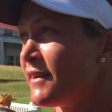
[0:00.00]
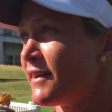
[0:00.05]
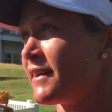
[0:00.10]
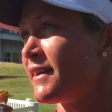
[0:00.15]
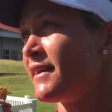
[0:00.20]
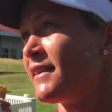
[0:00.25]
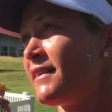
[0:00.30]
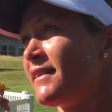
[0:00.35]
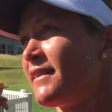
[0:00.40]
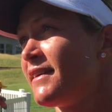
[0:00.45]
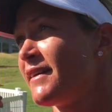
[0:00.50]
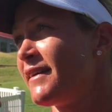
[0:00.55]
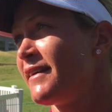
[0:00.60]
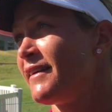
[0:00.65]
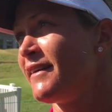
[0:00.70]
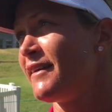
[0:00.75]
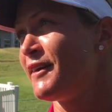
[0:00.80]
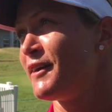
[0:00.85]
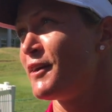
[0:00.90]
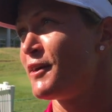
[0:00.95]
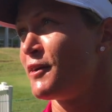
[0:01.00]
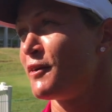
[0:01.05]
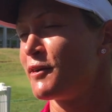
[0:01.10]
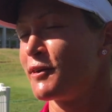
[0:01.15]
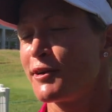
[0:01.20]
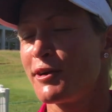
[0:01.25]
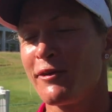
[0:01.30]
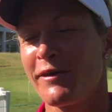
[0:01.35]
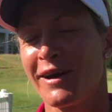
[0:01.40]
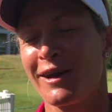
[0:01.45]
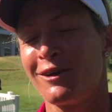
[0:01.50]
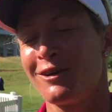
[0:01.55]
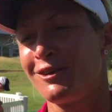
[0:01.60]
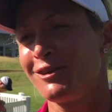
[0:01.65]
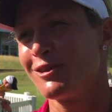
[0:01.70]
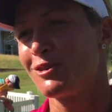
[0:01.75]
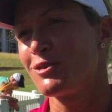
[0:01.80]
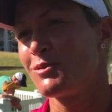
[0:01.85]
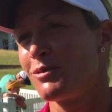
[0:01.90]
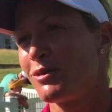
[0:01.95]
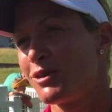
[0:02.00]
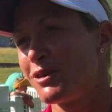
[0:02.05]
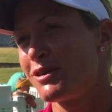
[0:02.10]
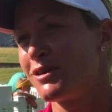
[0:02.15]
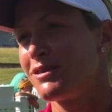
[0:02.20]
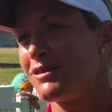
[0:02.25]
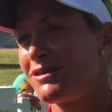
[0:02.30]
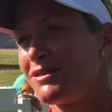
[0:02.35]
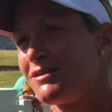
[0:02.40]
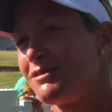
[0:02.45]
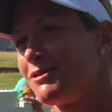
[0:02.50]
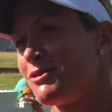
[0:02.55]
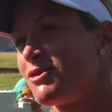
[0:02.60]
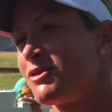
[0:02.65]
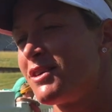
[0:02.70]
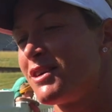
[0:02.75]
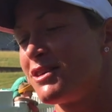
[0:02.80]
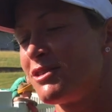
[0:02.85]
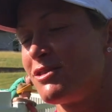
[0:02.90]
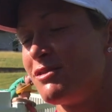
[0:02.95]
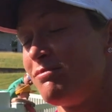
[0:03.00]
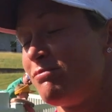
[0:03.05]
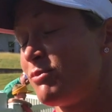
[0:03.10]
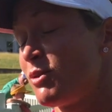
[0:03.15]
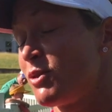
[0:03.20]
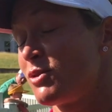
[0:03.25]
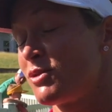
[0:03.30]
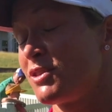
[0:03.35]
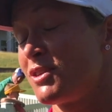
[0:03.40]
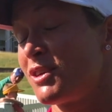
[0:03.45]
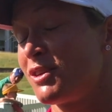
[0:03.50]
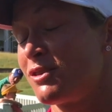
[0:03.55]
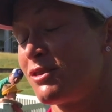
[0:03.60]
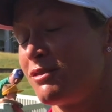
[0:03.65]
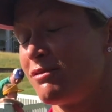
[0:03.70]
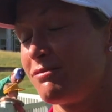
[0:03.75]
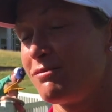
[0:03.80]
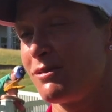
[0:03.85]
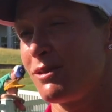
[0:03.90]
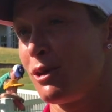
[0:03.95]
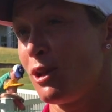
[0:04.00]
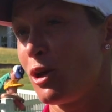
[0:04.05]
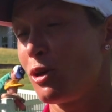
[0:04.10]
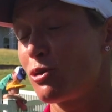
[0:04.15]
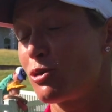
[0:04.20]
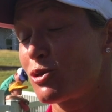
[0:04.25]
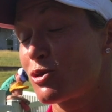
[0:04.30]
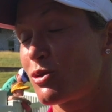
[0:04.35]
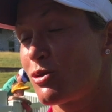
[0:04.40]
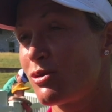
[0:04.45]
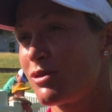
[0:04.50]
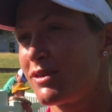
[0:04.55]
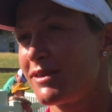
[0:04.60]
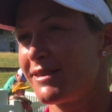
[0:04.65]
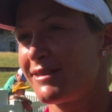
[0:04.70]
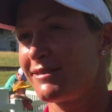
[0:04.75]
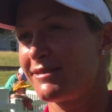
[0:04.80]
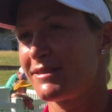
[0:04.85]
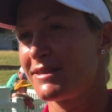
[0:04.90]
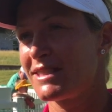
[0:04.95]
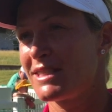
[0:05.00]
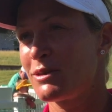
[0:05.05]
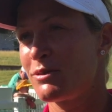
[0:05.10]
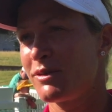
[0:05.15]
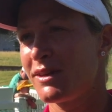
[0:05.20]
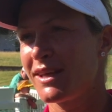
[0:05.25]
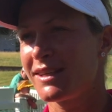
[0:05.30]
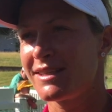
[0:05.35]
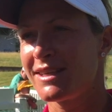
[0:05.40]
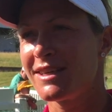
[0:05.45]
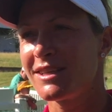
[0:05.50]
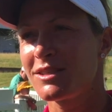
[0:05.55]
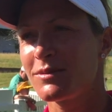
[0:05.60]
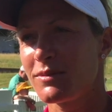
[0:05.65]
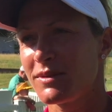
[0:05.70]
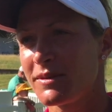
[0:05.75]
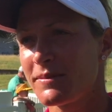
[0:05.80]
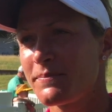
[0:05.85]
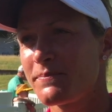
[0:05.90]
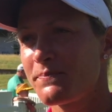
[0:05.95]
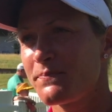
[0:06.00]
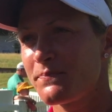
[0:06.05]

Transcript: and uh, go out early tomorrow and try and post another low score and see where that takes me.